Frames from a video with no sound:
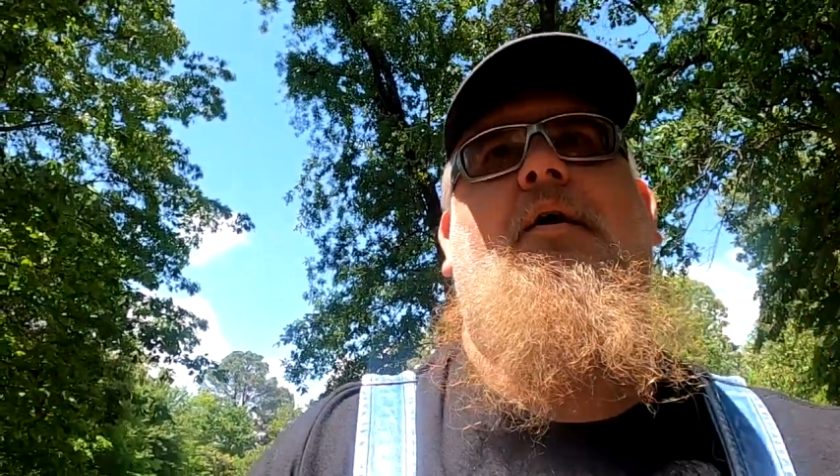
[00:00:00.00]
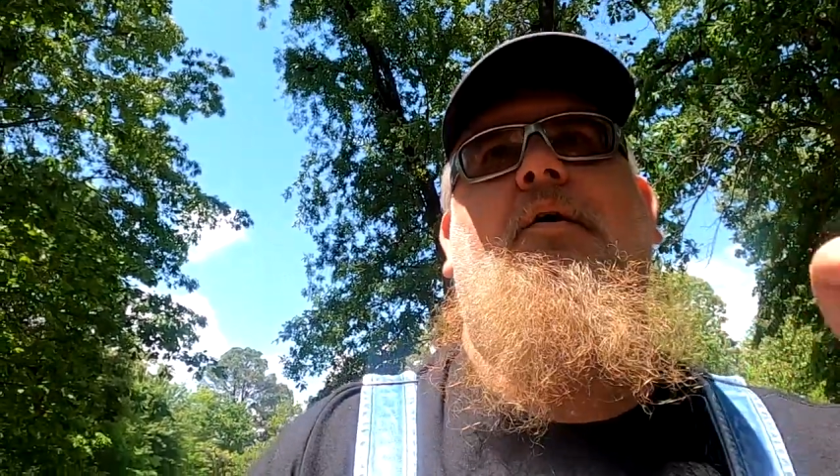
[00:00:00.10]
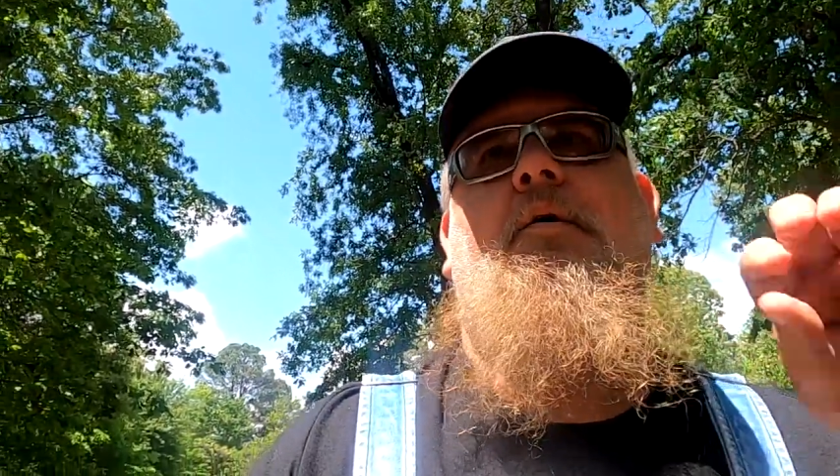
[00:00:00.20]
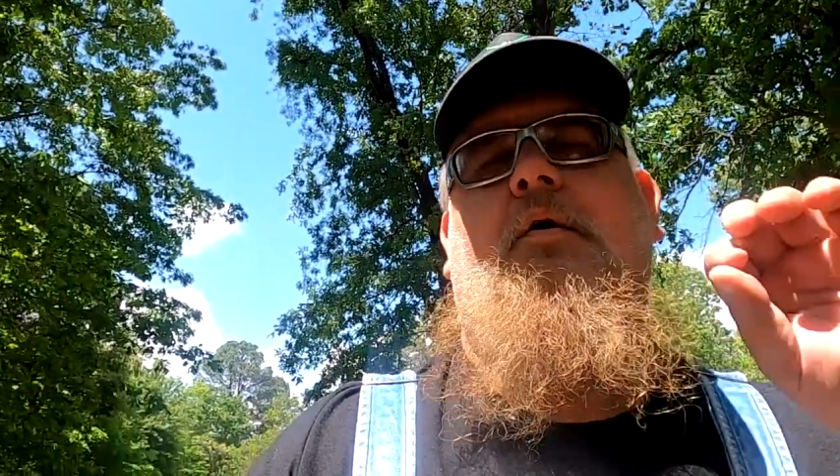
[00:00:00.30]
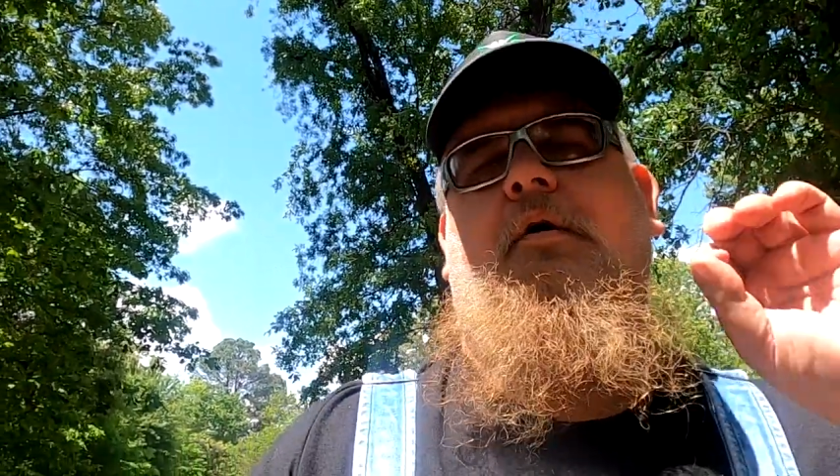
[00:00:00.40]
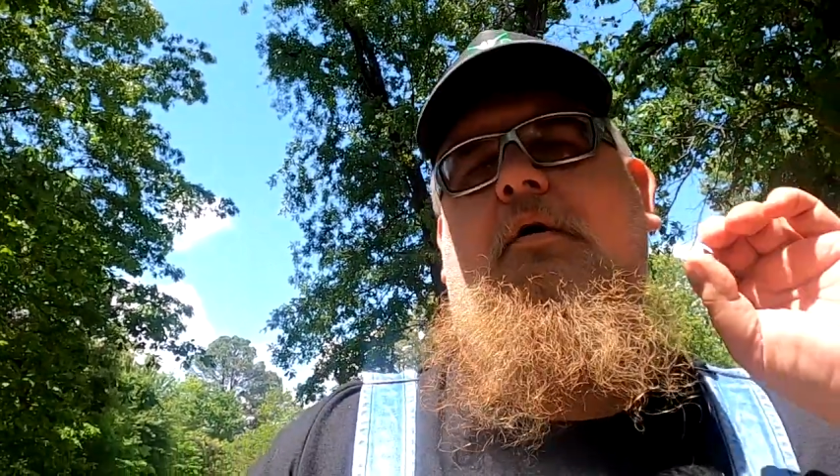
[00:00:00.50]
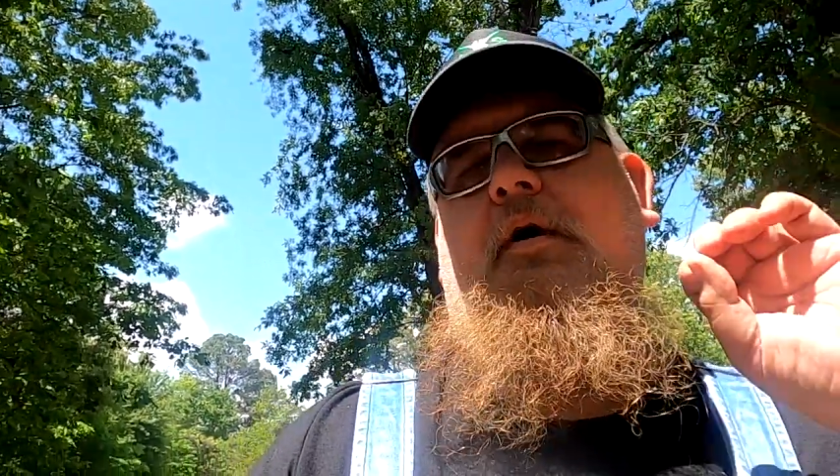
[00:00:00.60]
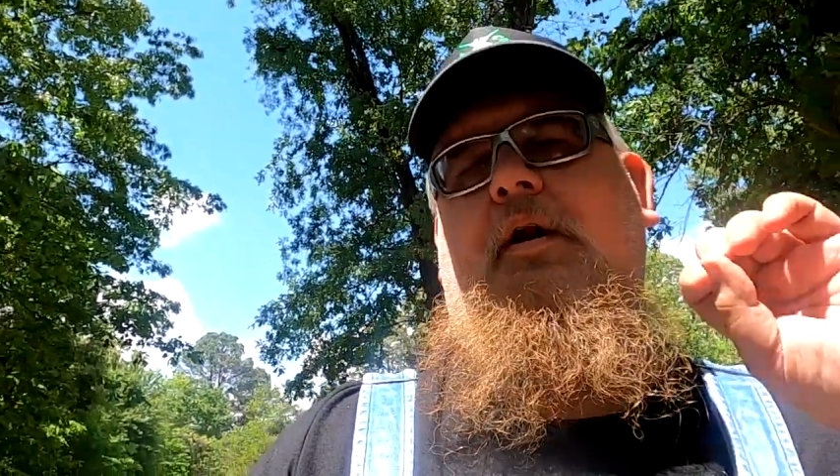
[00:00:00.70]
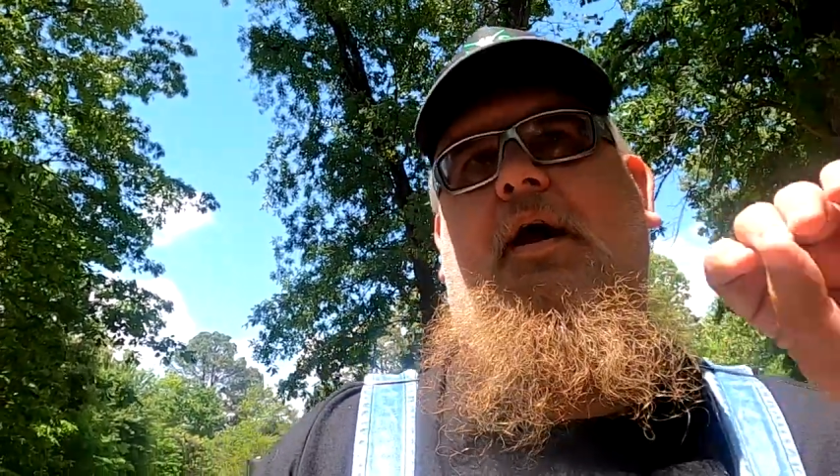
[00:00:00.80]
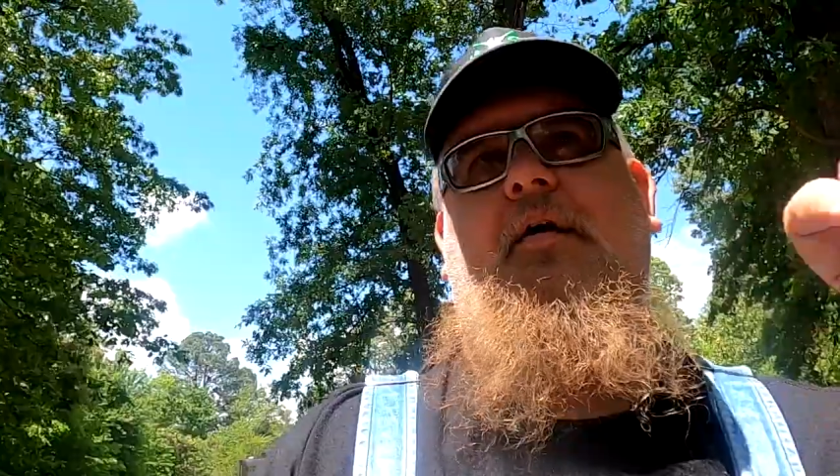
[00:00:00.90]
order
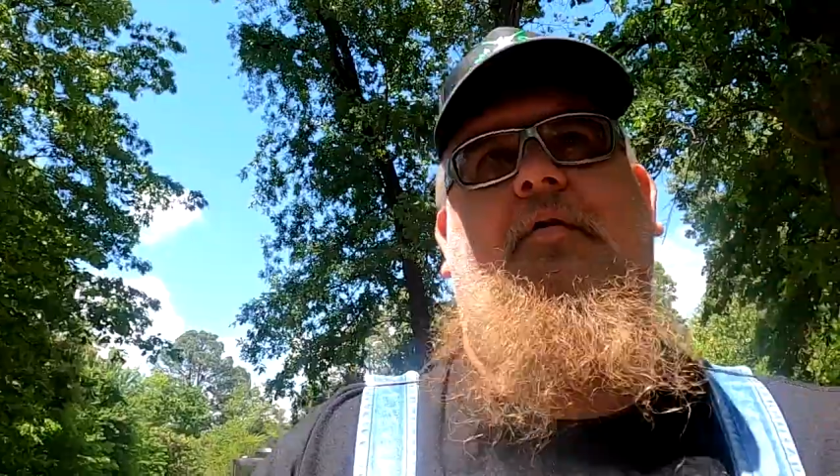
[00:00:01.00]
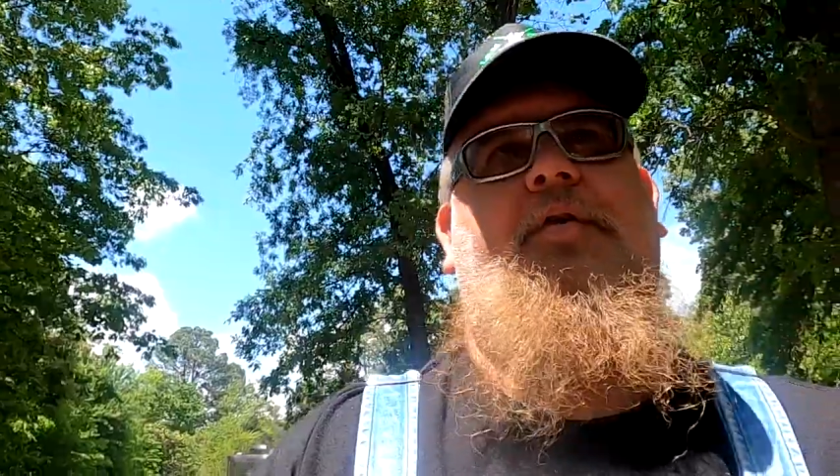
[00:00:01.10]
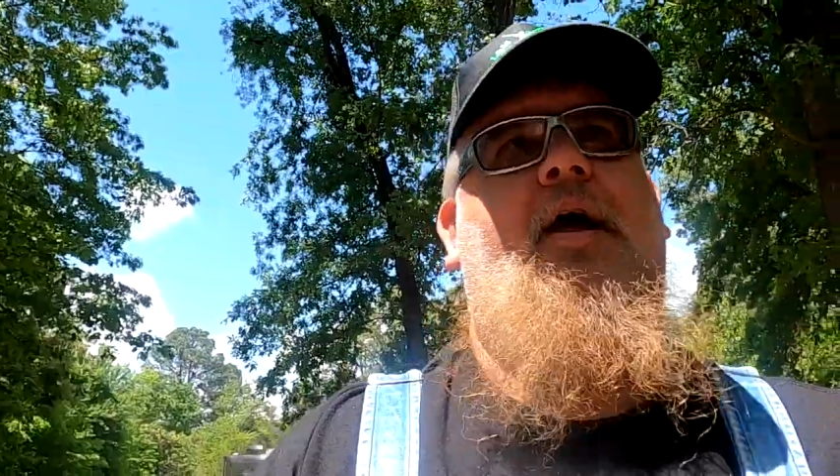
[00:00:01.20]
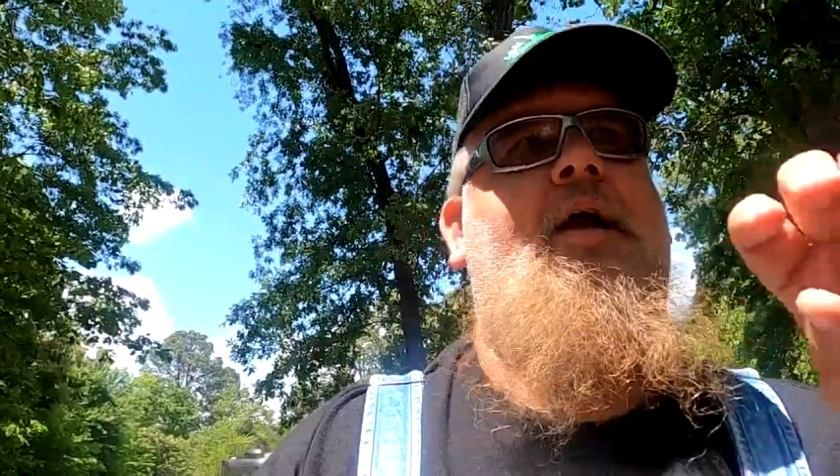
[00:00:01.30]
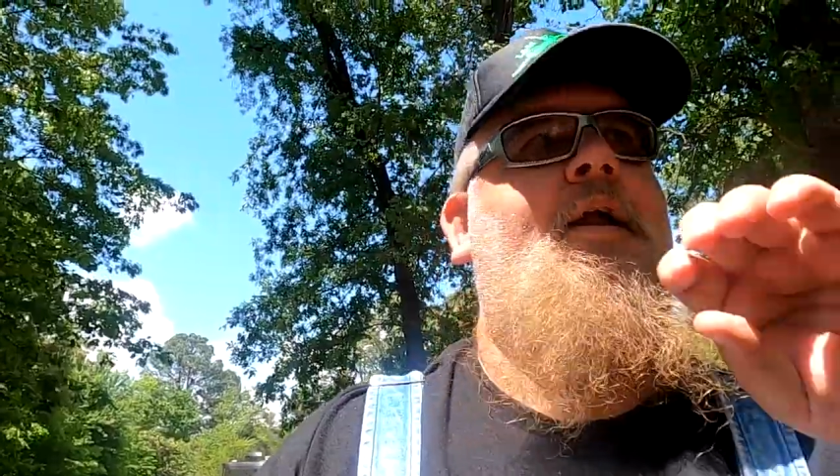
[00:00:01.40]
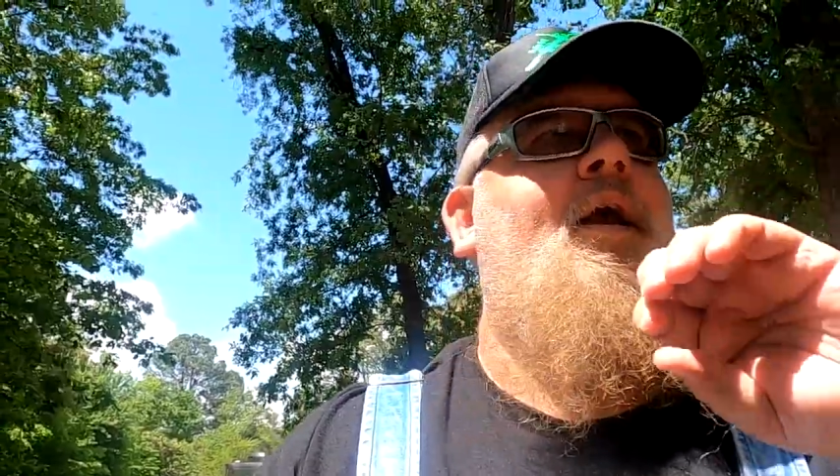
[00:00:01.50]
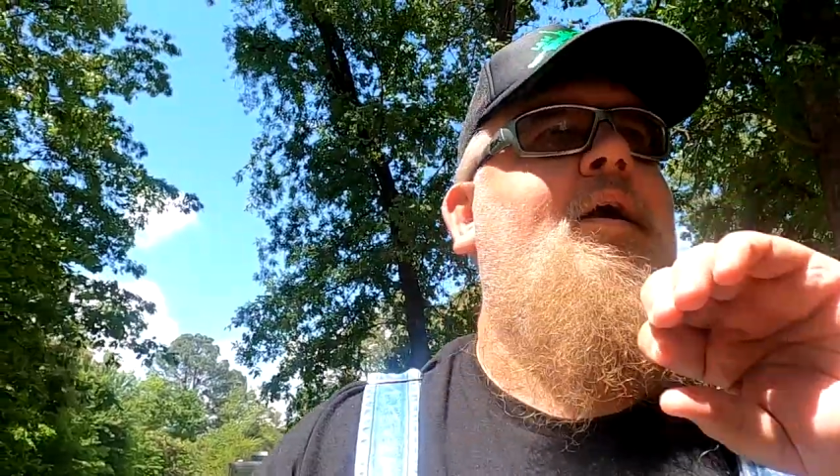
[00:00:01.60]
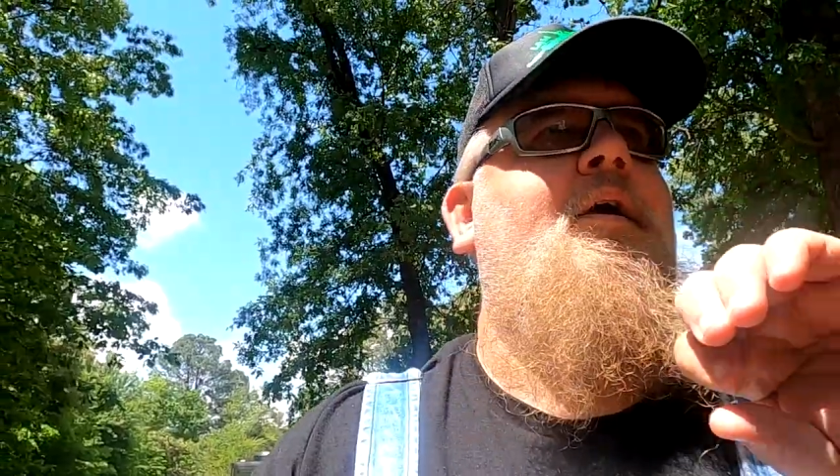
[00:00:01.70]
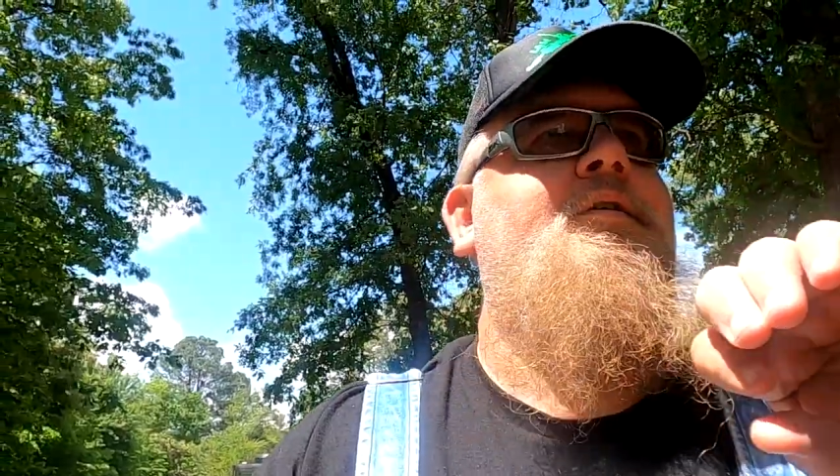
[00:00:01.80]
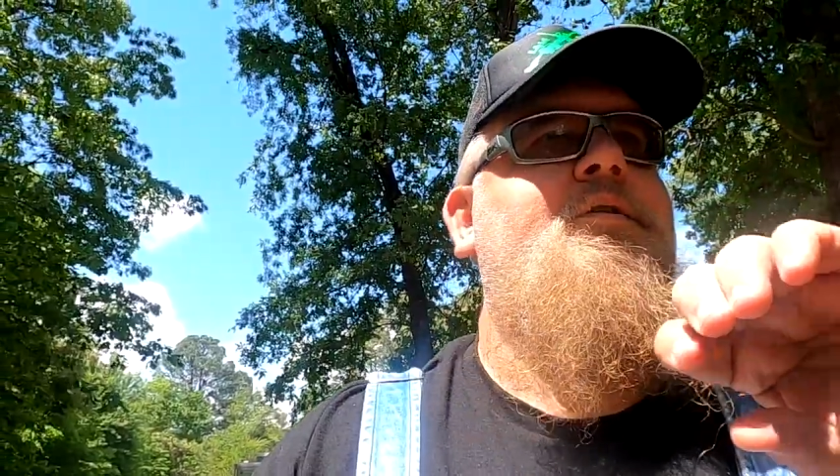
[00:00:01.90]
and everything
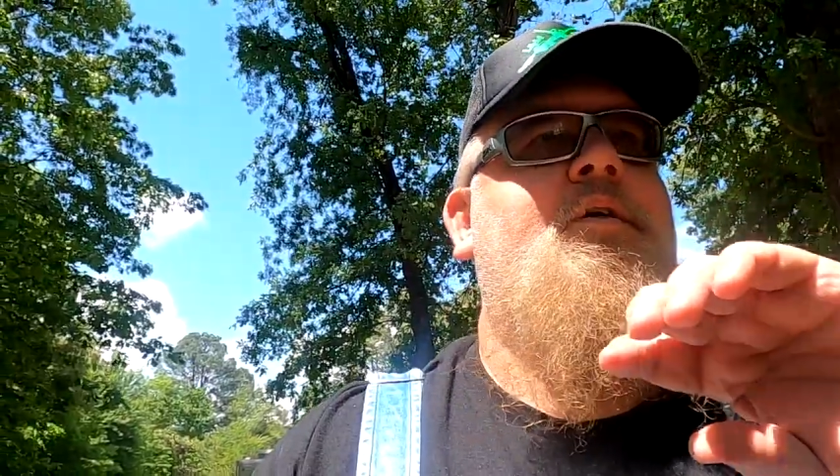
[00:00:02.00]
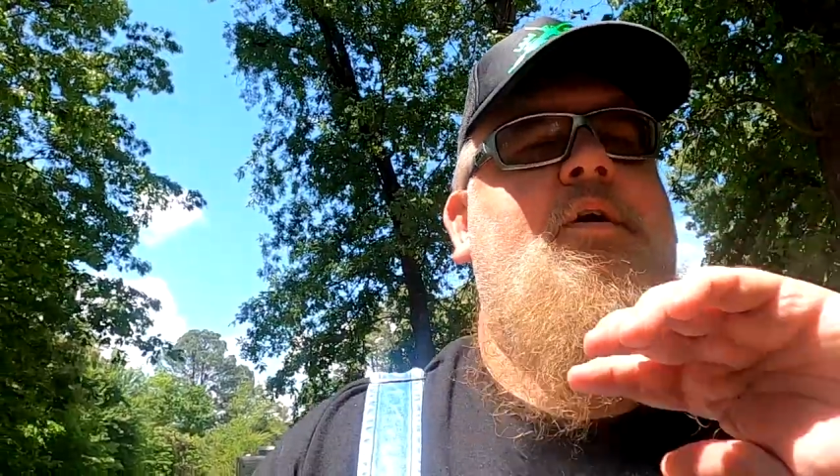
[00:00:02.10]
else.